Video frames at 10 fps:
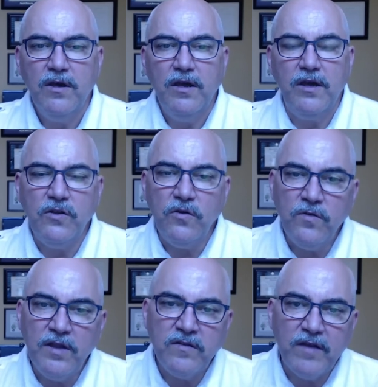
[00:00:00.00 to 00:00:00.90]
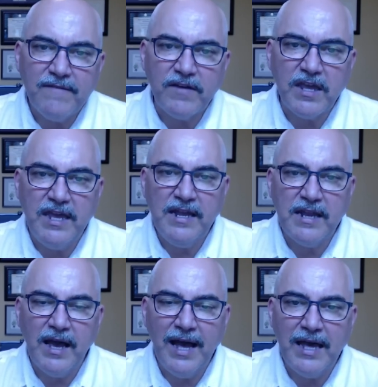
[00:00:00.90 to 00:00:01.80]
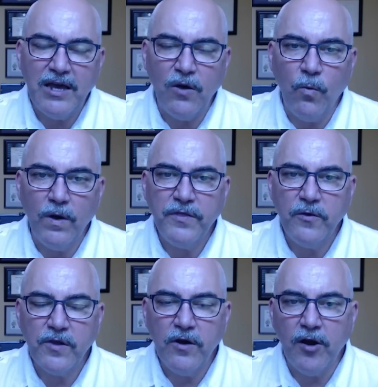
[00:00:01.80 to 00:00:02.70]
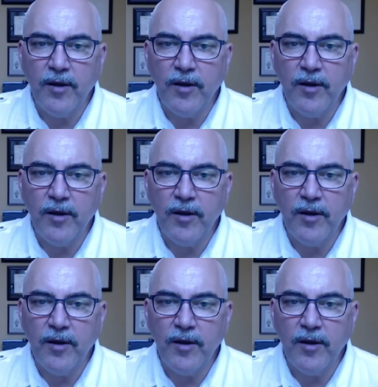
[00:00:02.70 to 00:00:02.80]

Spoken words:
And you need to have a keen eye on what those are.